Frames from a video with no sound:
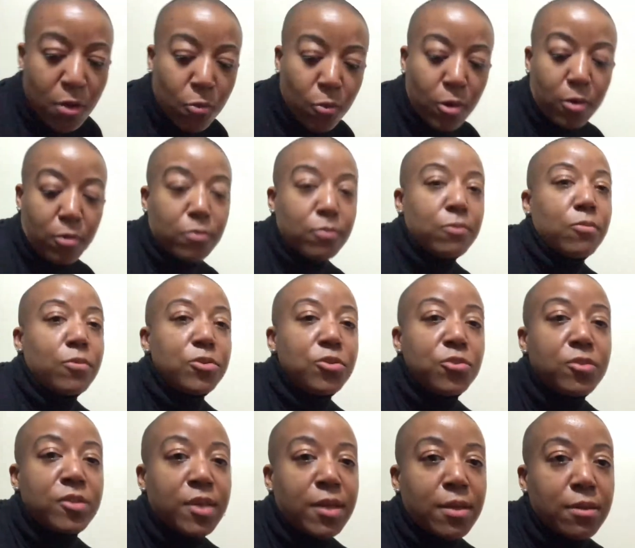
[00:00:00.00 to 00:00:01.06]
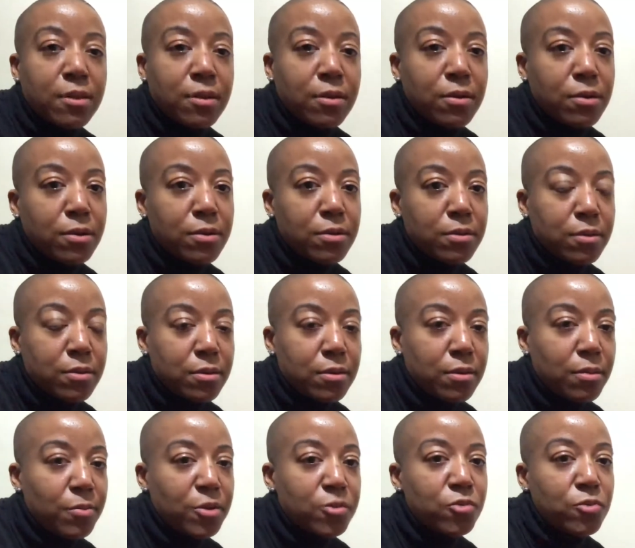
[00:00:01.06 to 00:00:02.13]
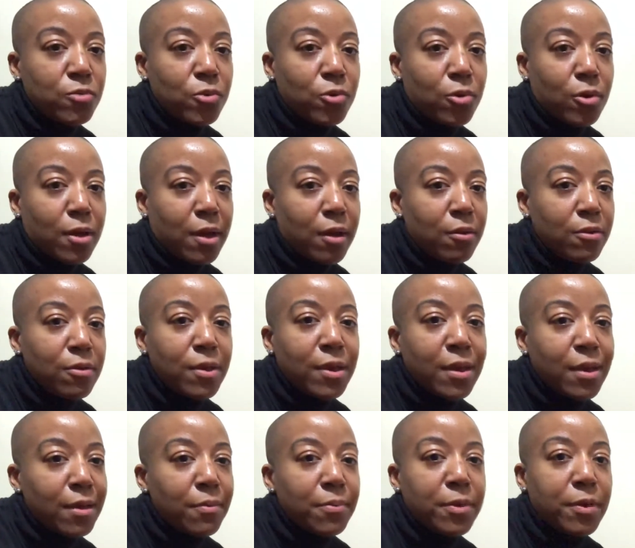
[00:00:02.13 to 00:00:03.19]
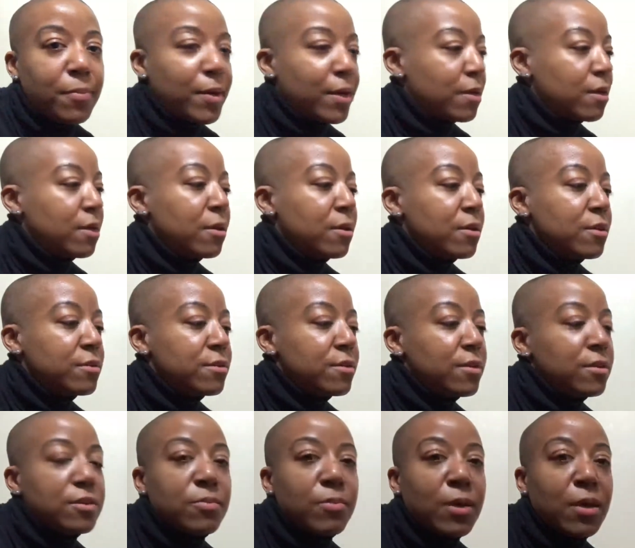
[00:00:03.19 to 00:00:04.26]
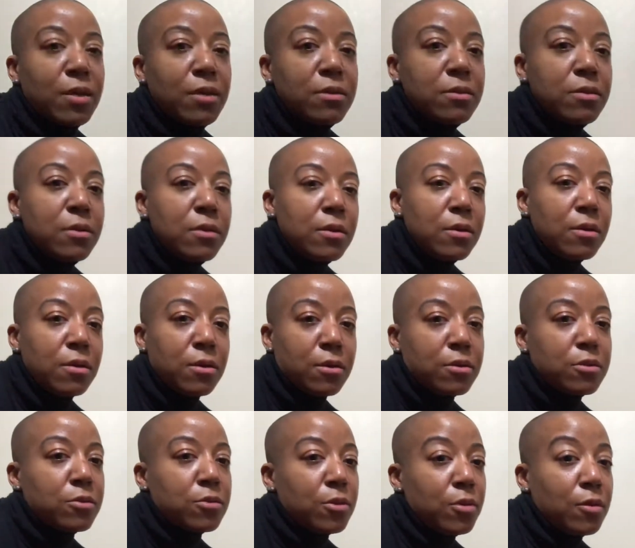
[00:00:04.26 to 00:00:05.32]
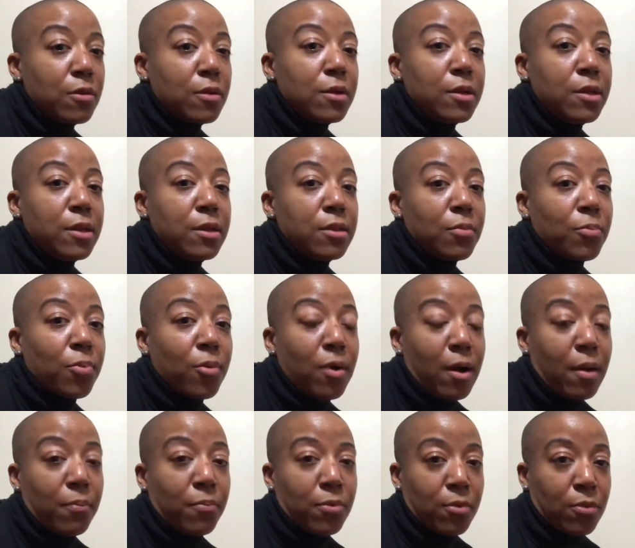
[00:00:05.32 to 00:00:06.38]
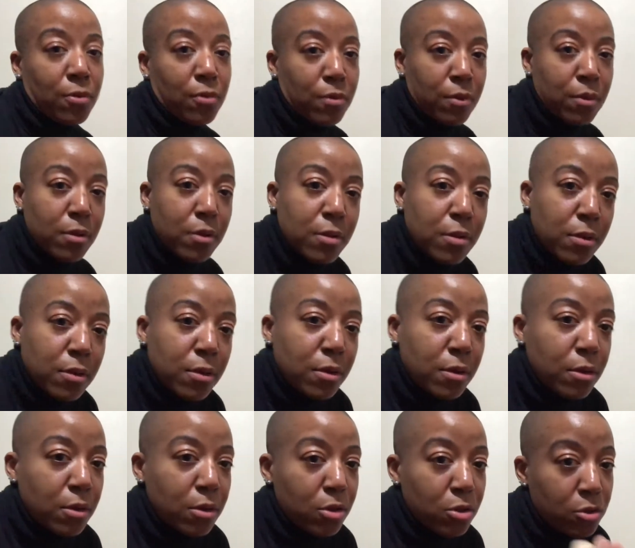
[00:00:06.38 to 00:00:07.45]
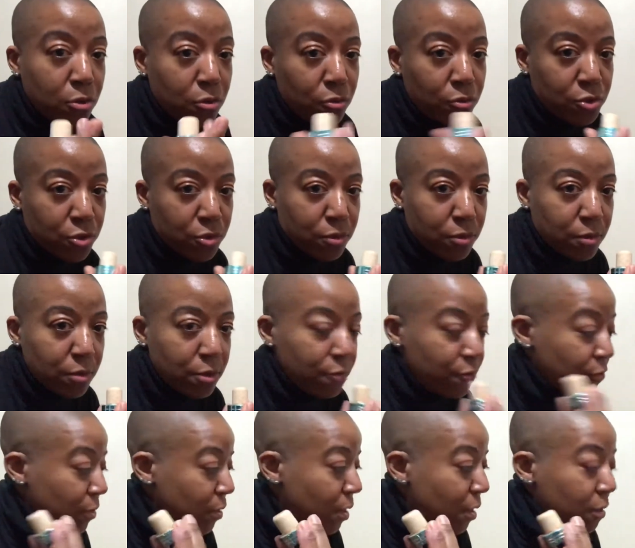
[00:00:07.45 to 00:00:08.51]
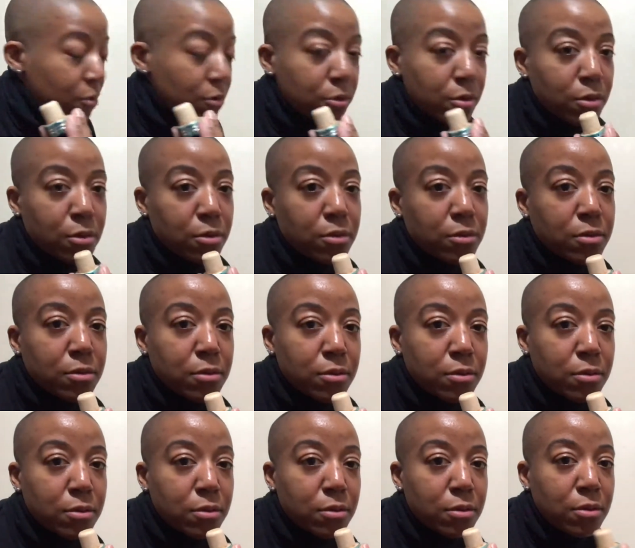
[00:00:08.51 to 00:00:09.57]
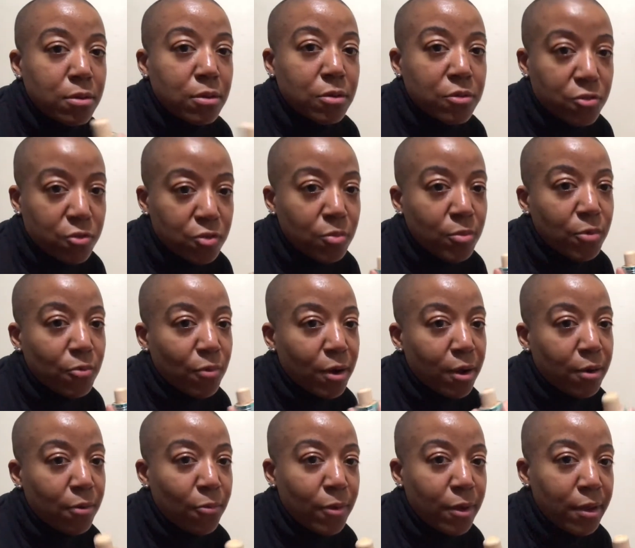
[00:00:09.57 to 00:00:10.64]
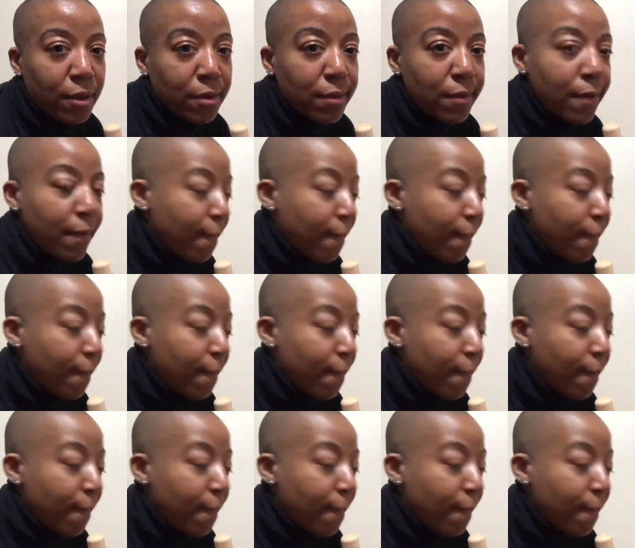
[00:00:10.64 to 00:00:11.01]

Well, once you take the mushroom cork out, you can't put it back in because it expands. So you're going to need the proper closure if you're not going to consume it right away.